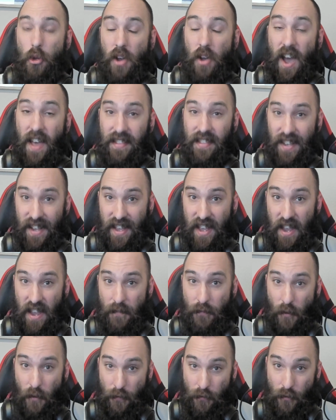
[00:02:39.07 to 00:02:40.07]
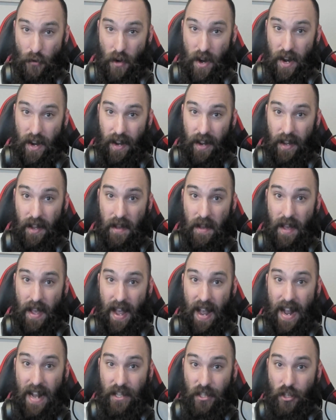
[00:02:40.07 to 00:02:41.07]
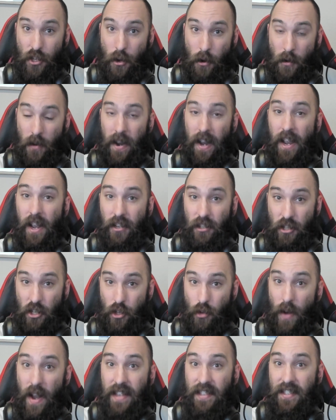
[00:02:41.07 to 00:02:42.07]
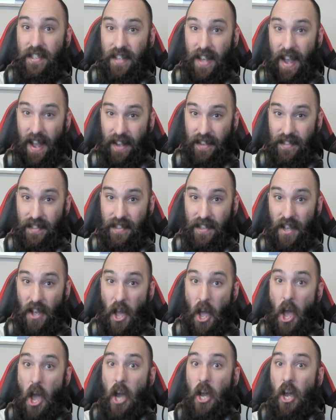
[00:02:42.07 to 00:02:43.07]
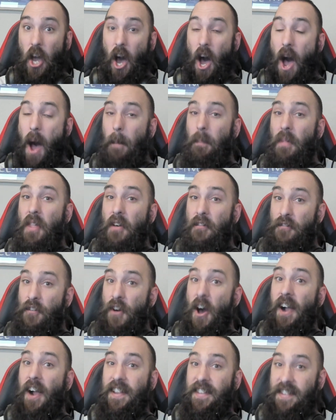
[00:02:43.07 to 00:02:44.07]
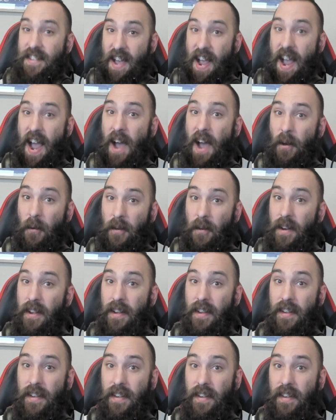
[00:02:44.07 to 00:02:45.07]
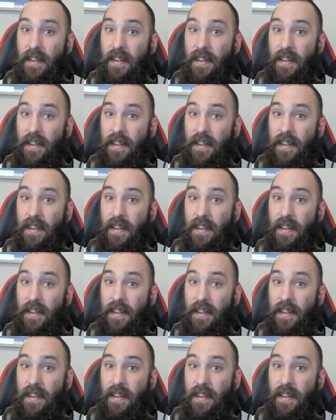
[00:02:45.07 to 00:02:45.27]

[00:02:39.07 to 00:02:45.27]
you got the key for free. It's during a stress test. Calm the fuck down.